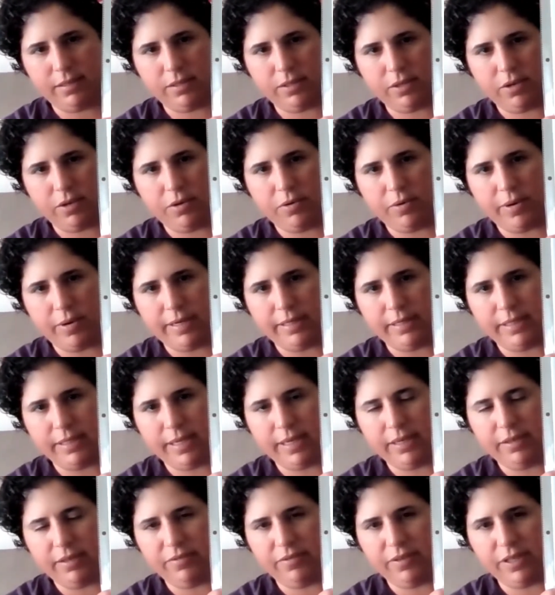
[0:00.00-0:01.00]
So I
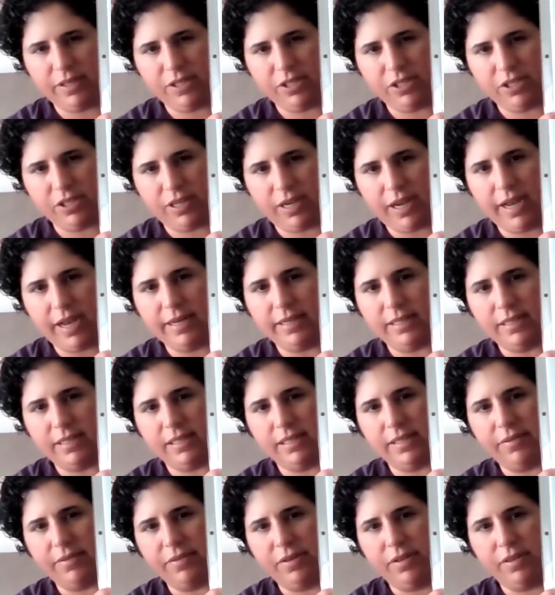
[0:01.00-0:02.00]
intend to finish The Kindness
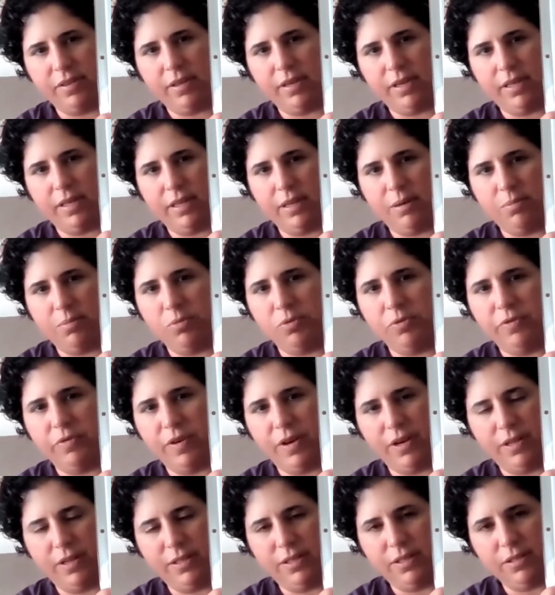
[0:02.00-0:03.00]
is Everything and then move
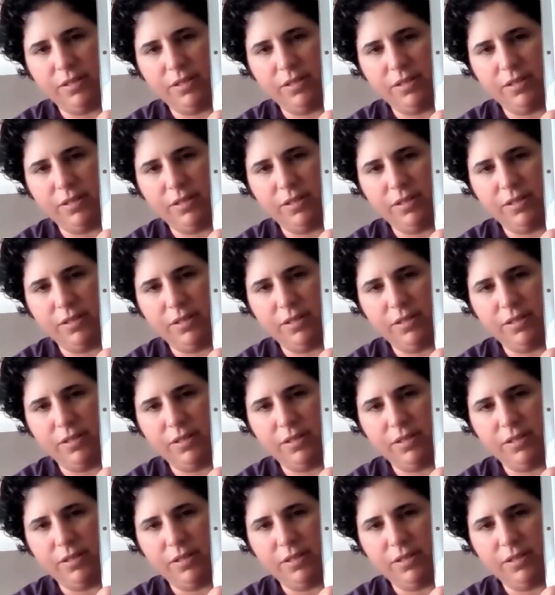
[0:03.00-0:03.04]
on